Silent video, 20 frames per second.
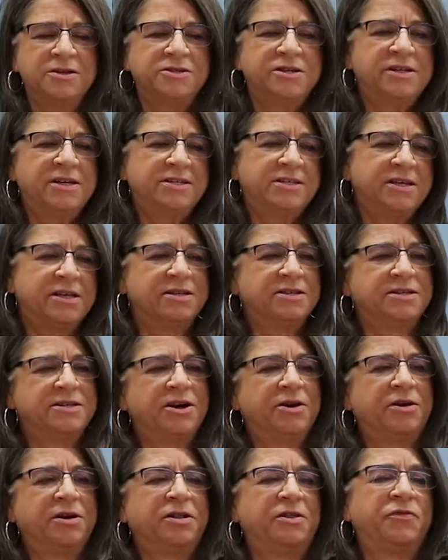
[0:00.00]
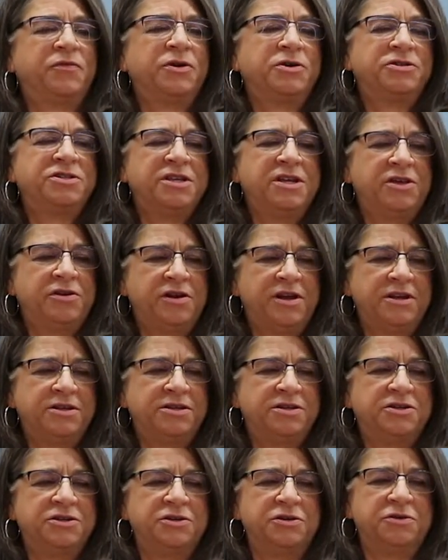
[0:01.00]
So let's get started. First thing you need
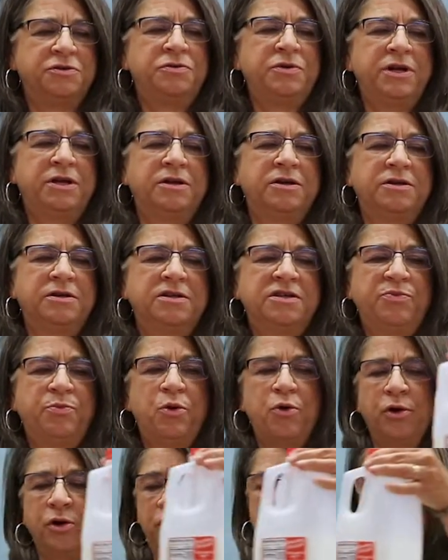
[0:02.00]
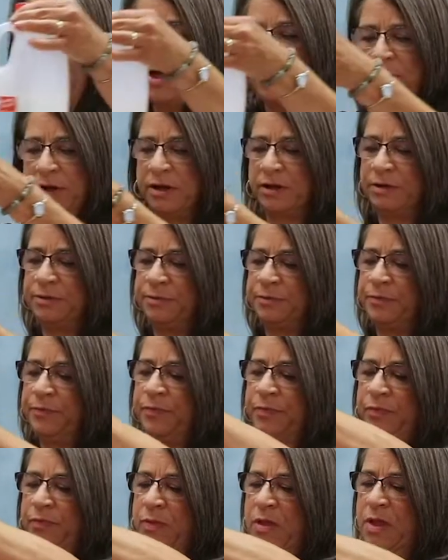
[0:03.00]
to do is pour your milk.
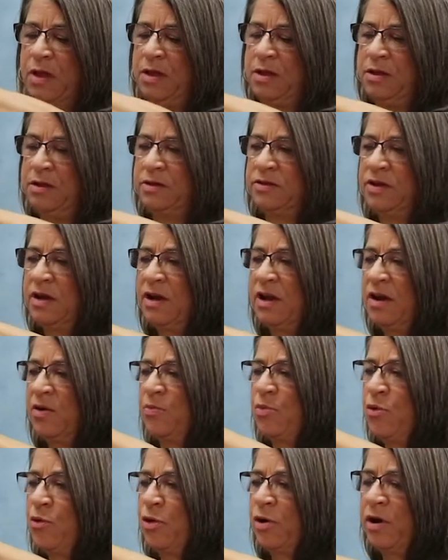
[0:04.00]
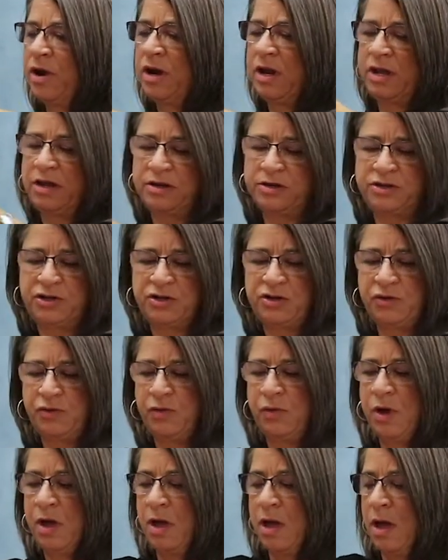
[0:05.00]
So I'm going to pour it
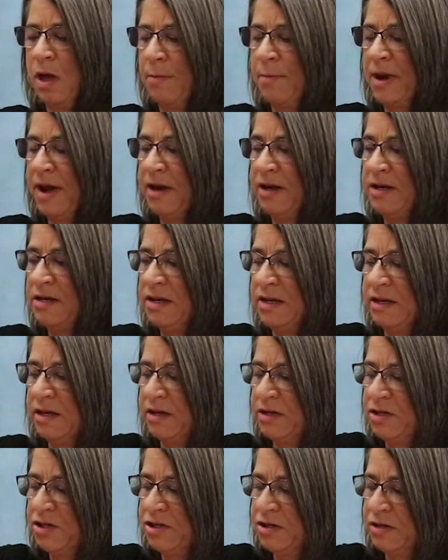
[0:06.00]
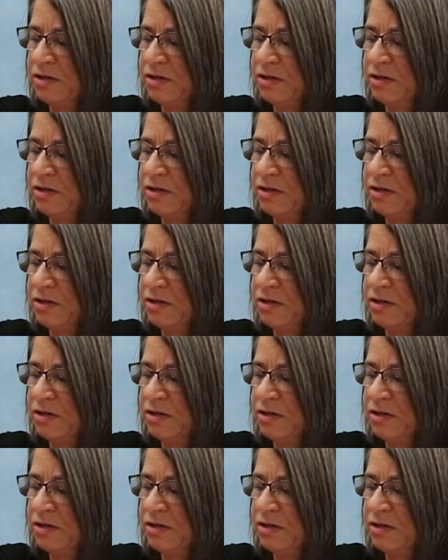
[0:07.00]
into my dish,